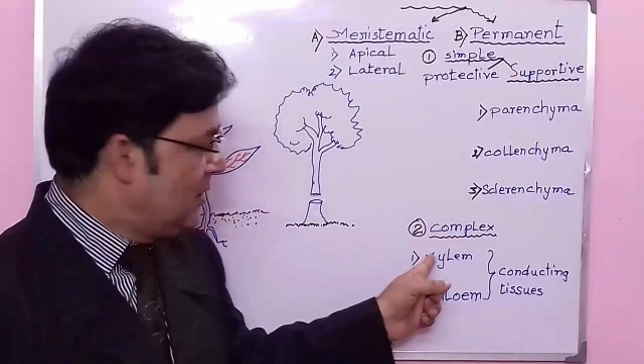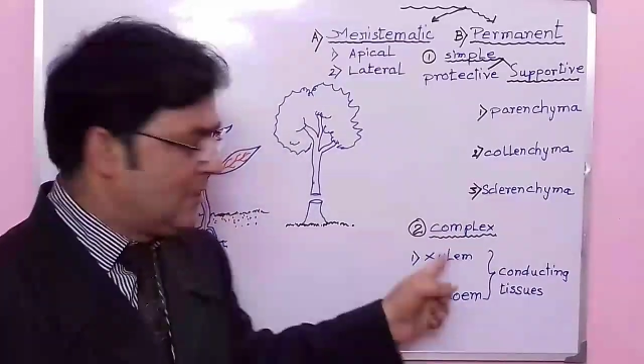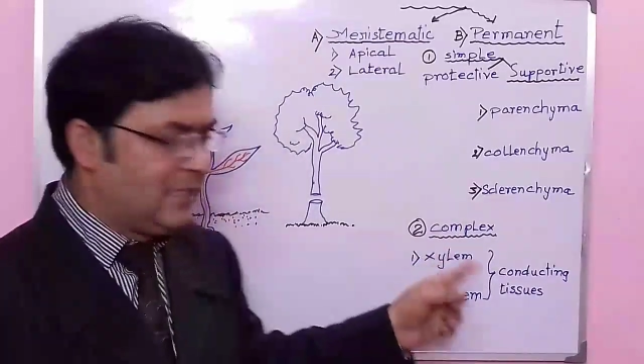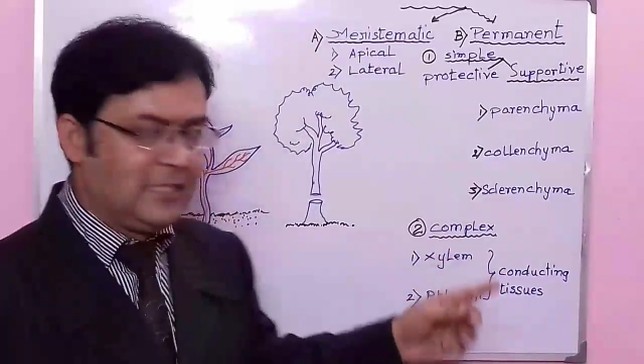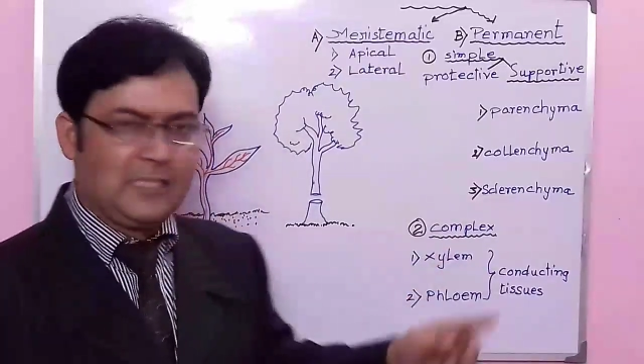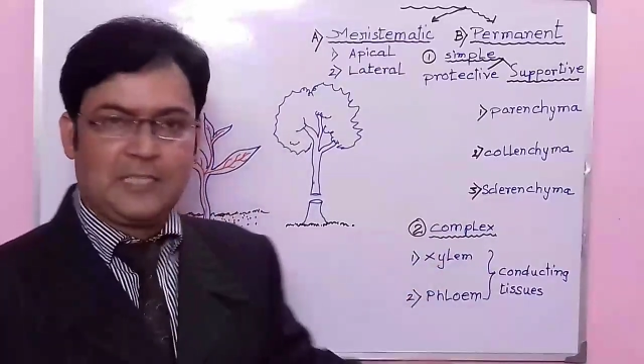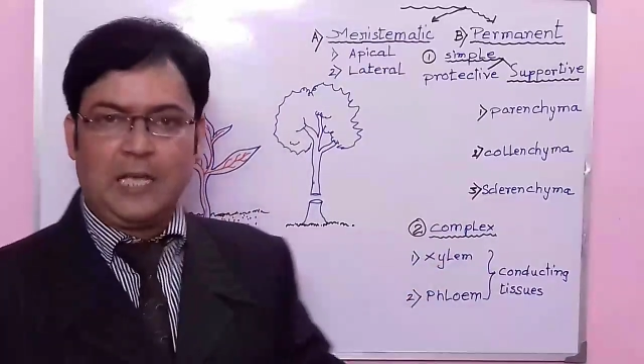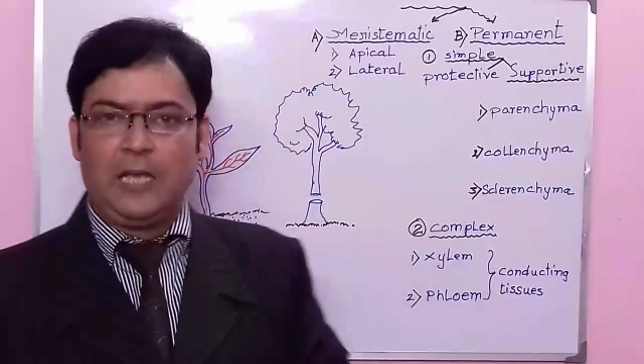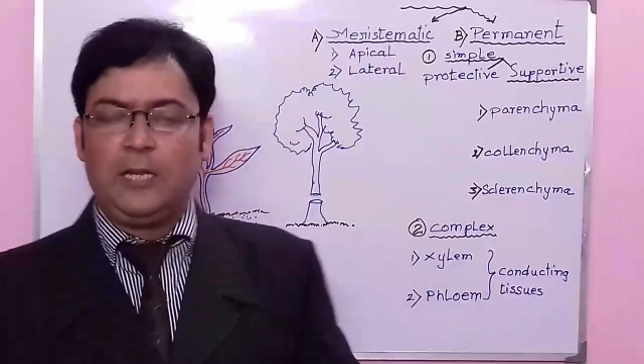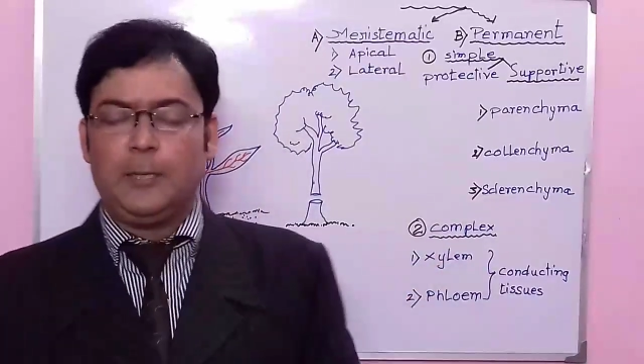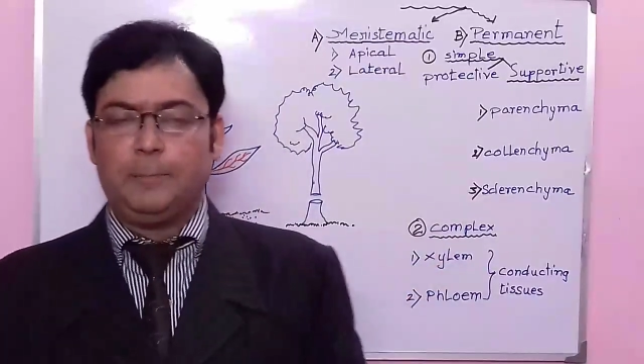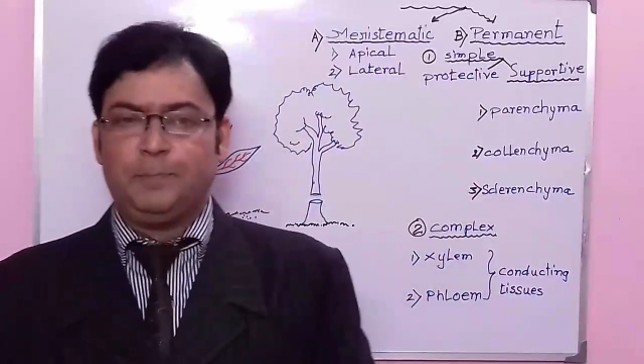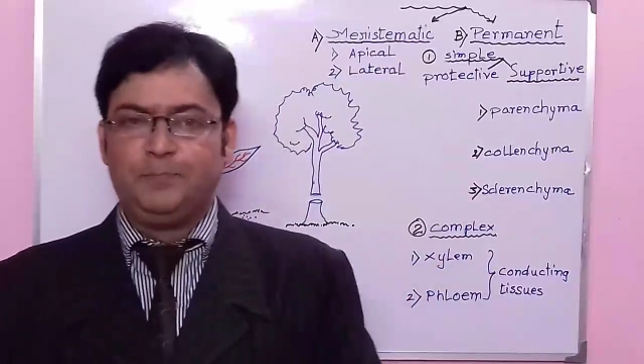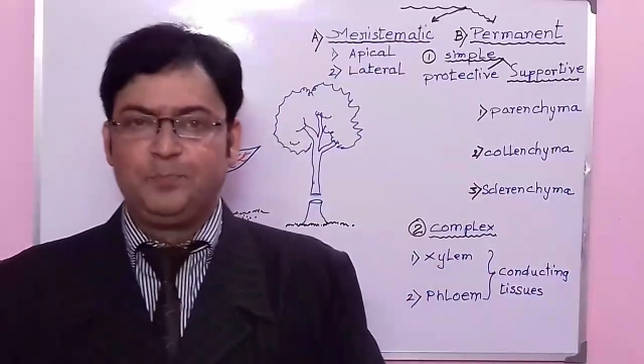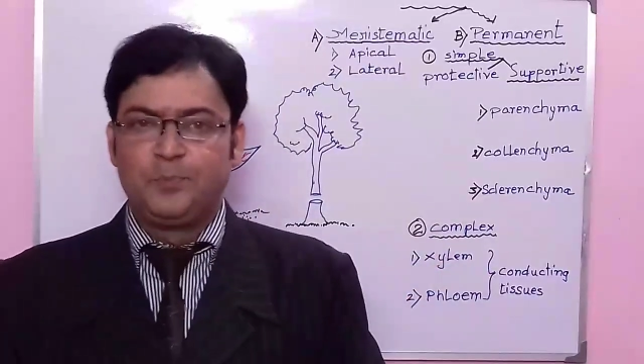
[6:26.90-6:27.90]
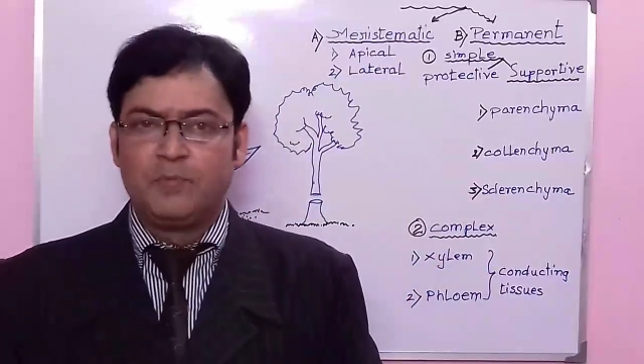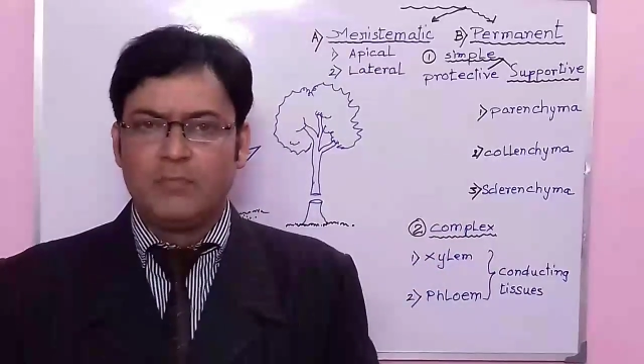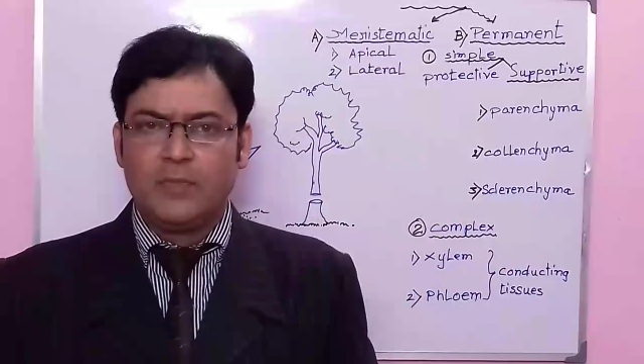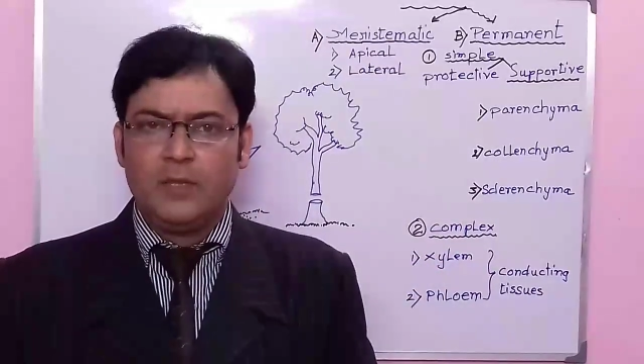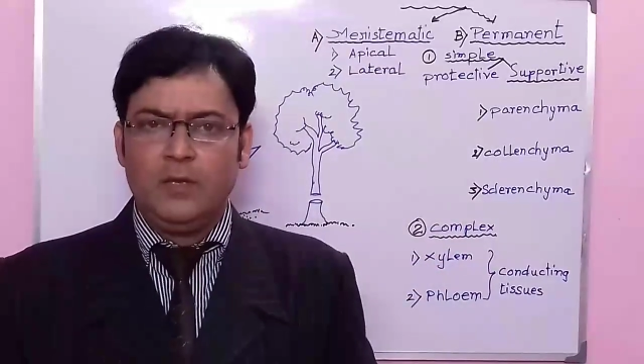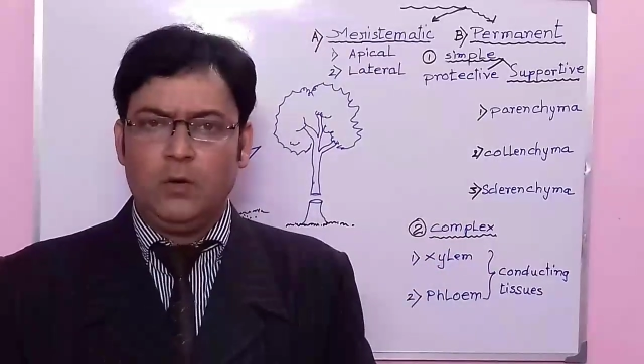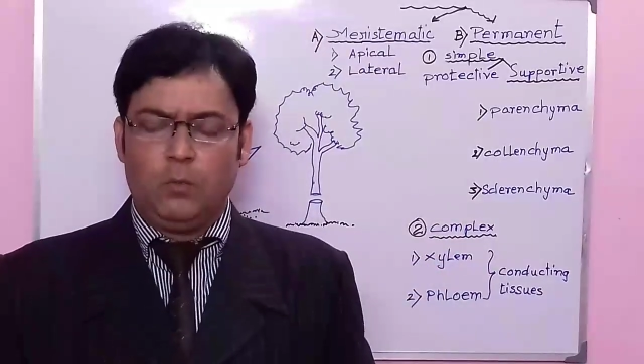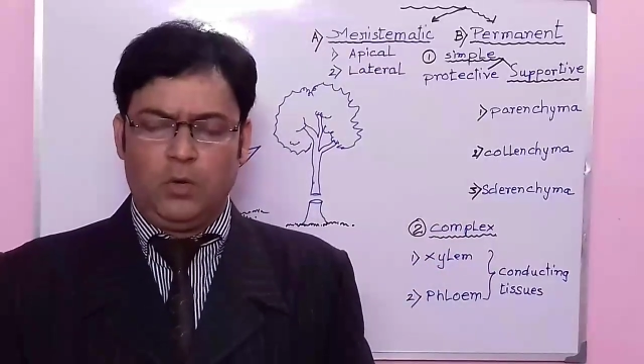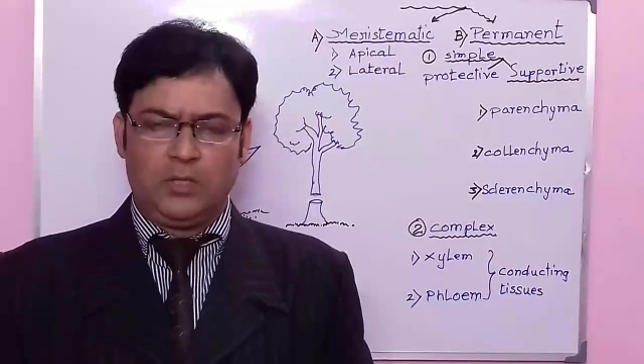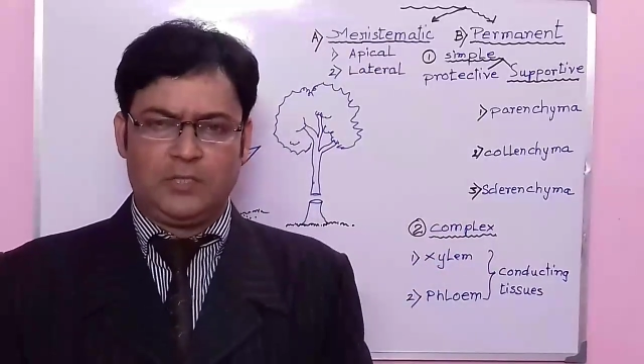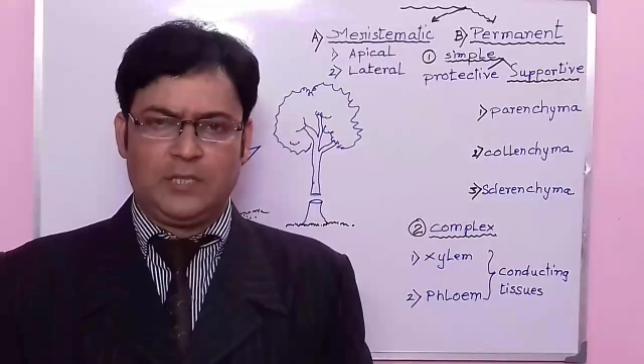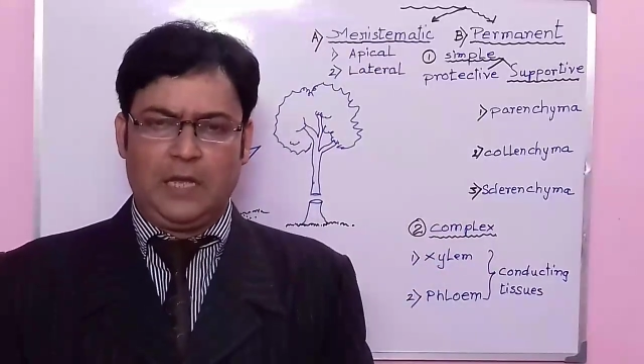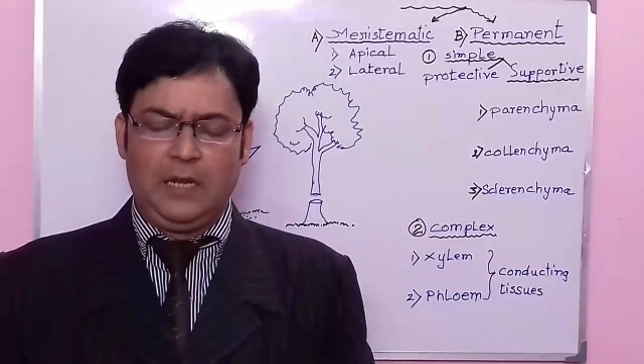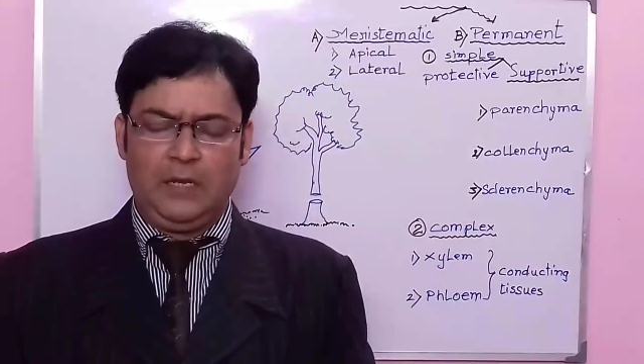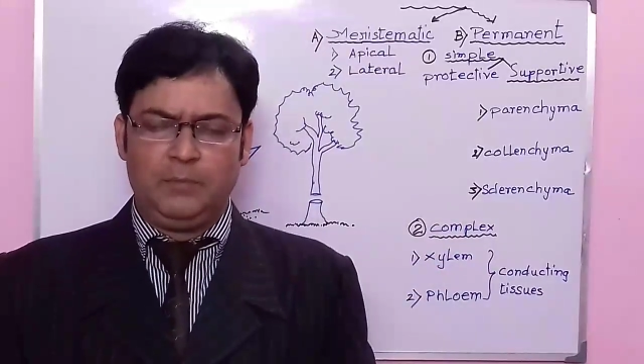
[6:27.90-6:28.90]
xylem. What
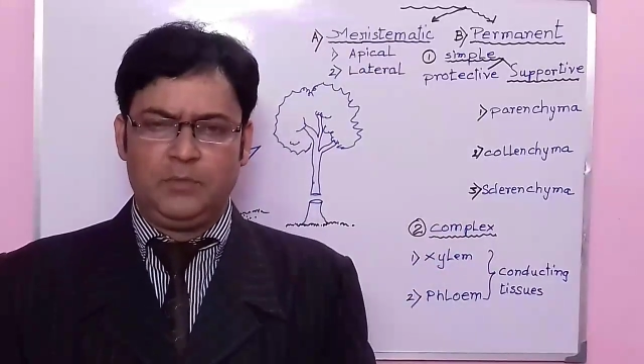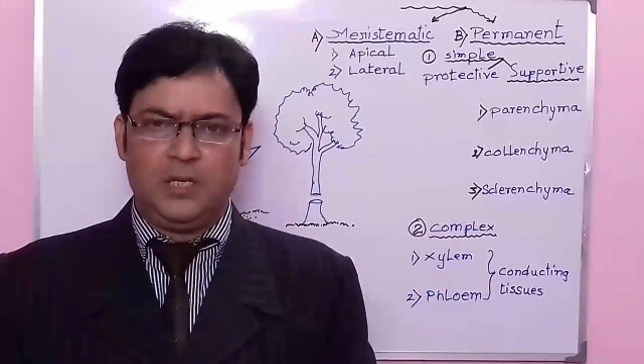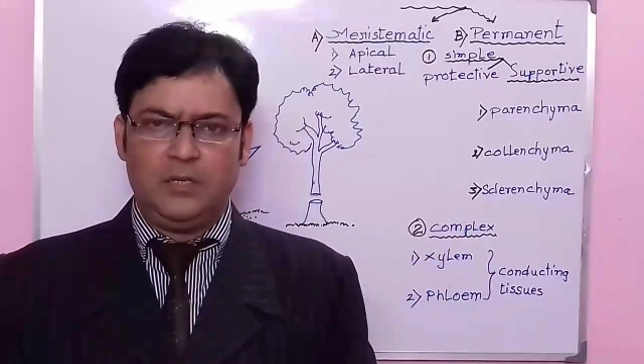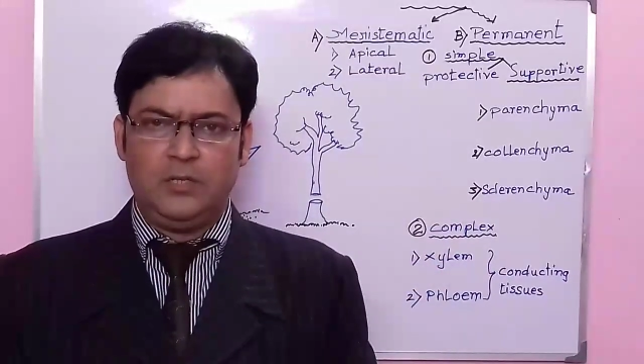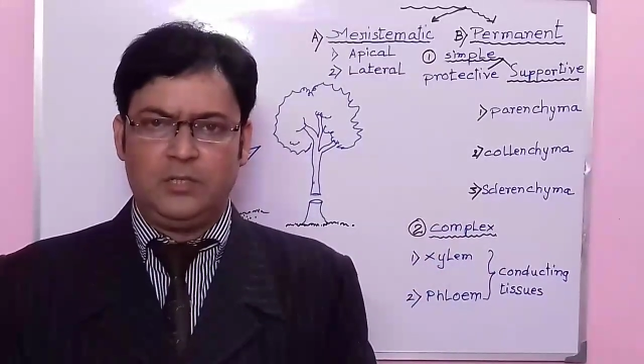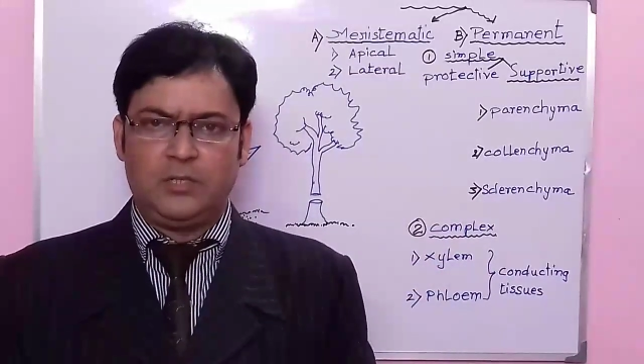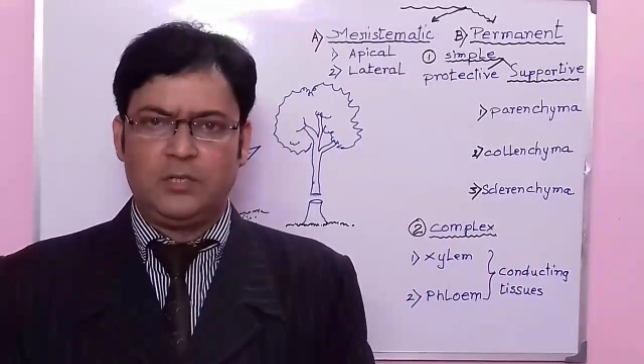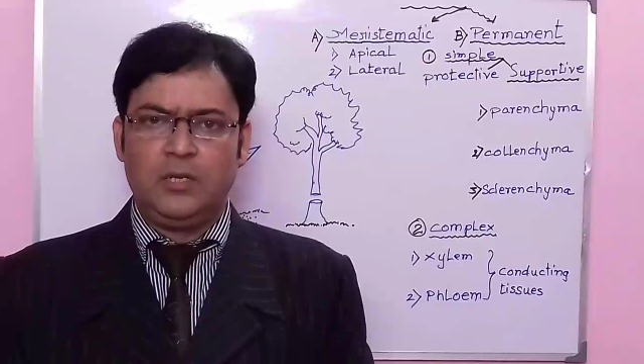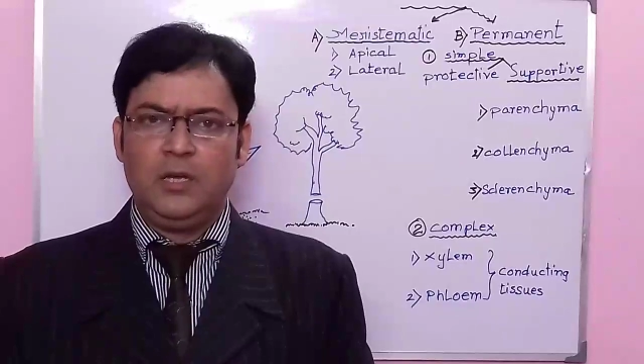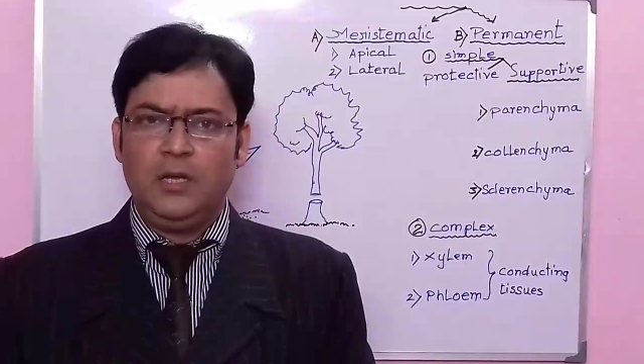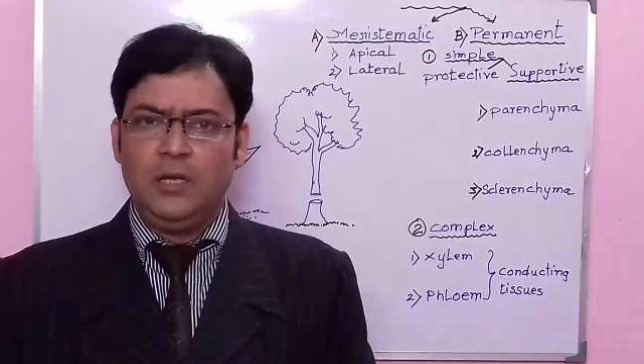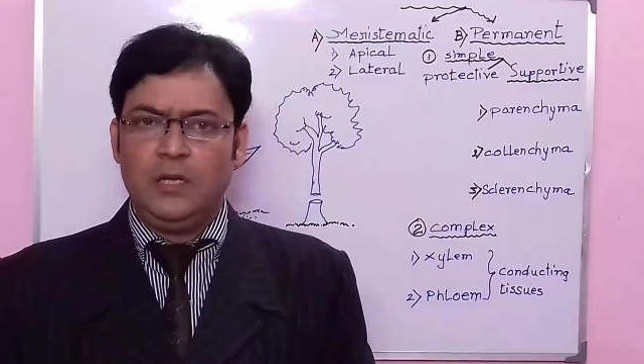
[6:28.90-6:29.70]
xylem does?